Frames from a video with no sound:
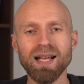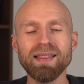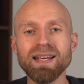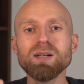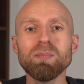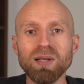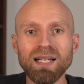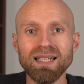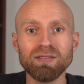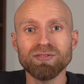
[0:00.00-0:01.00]
And they
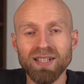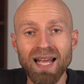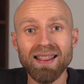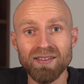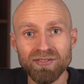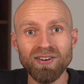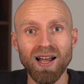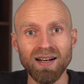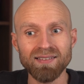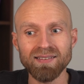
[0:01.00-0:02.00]
completely forget the
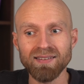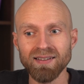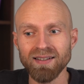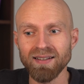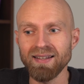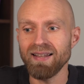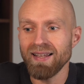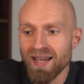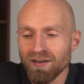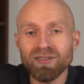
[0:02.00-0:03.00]
fact that
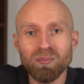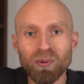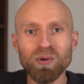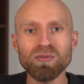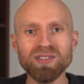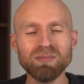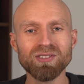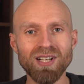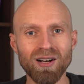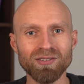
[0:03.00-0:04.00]
they have improved
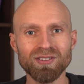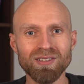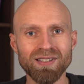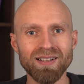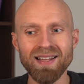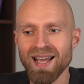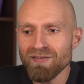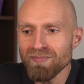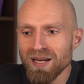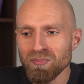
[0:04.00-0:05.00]
themselves. They
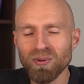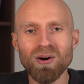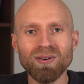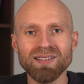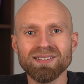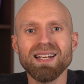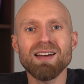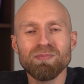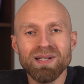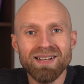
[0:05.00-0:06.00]
have made progress. They
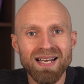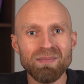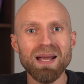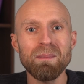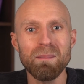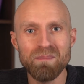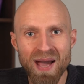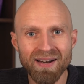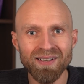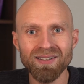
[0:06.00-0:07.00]
have become a
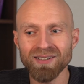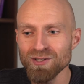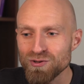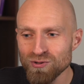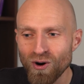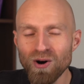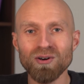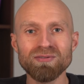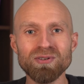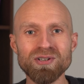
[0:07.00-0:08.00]
better,
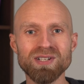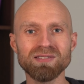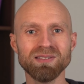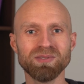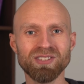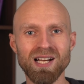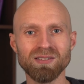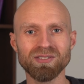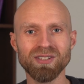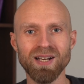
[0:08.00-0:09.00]
stronger version of
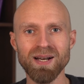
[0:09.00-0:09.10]
themselves.